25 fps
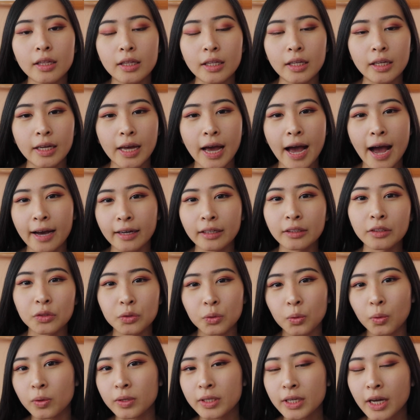the hacking
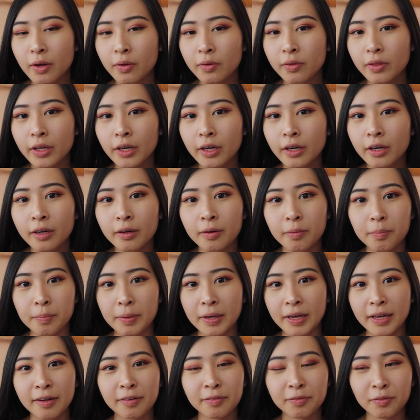tools out there
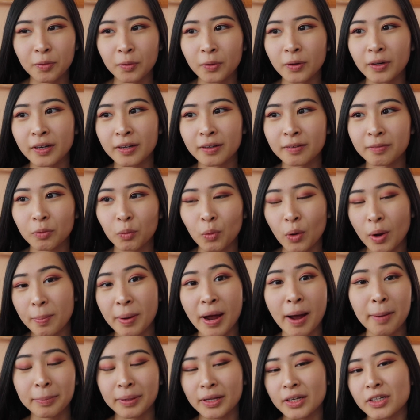made for web
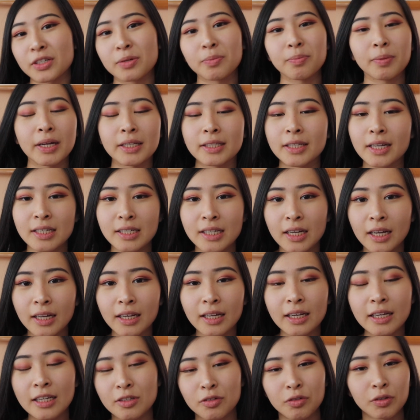application pen
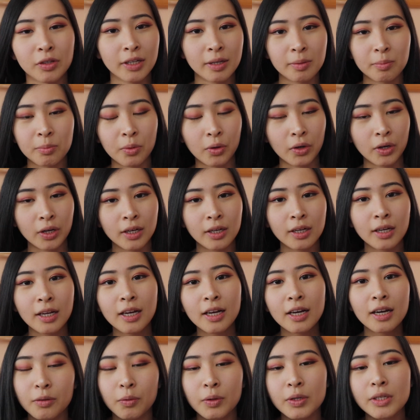testing is really important,
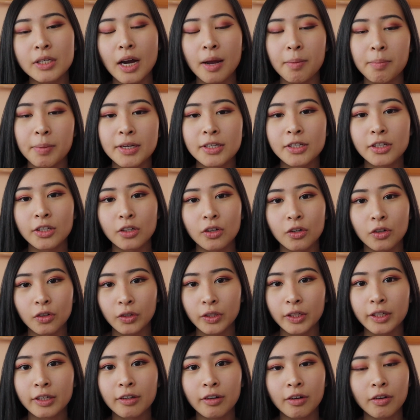which I mentioned
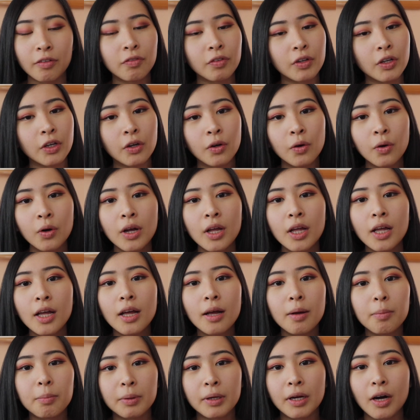earlier a few,
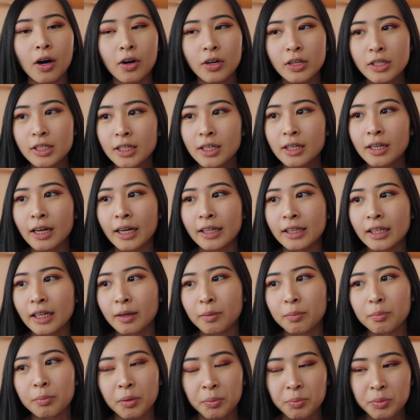but honestly I
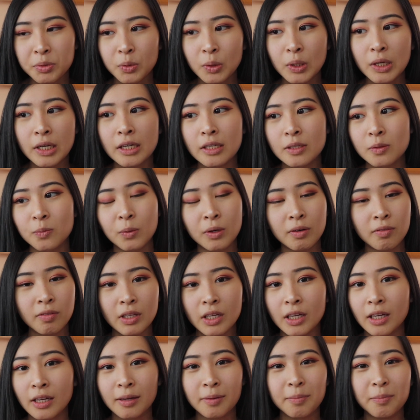think Burp Suite is one of
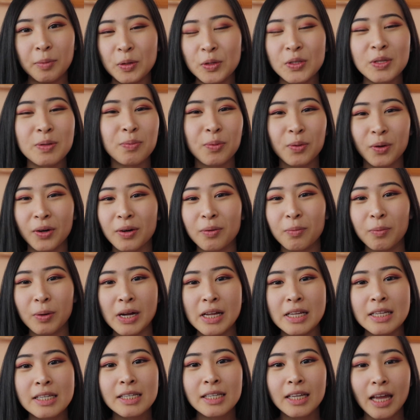the most important
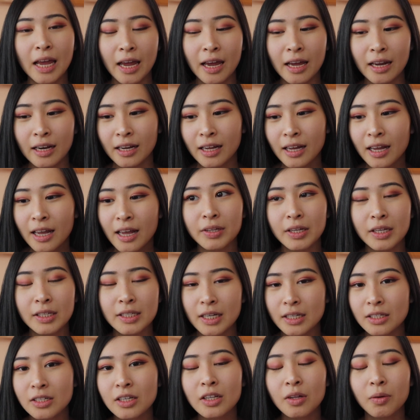ones, and it's
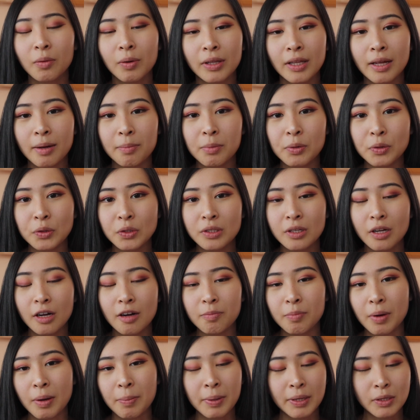actually the one that most
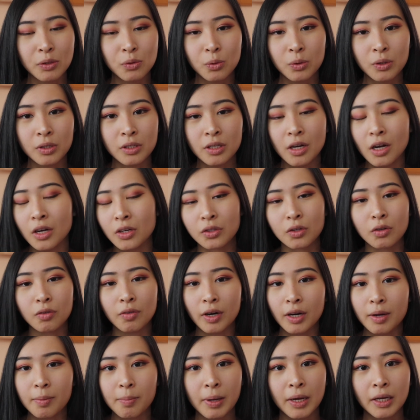of my mentors also
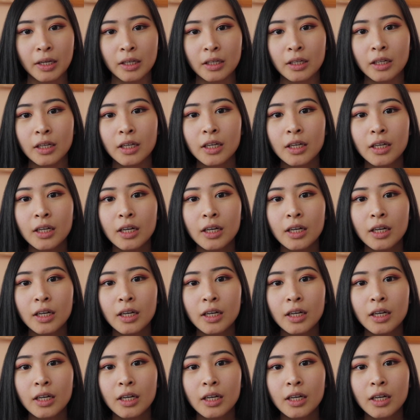recommend.